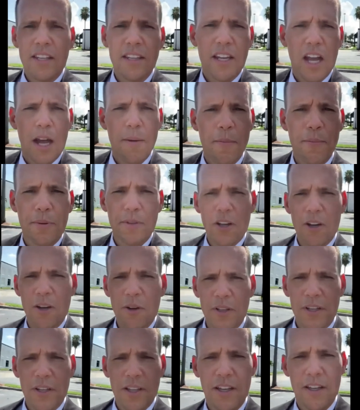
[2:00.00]
ahead and comment
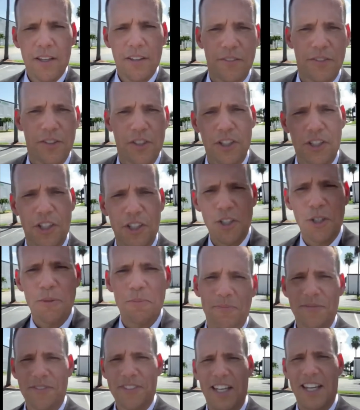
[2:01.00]
below, and talk to you
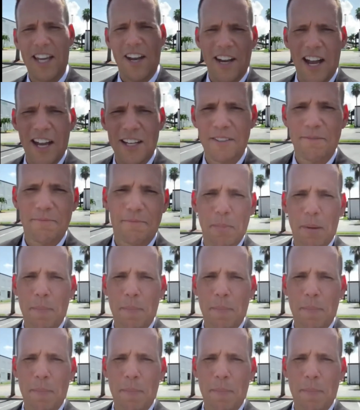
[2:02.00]
soon. Take care, guys.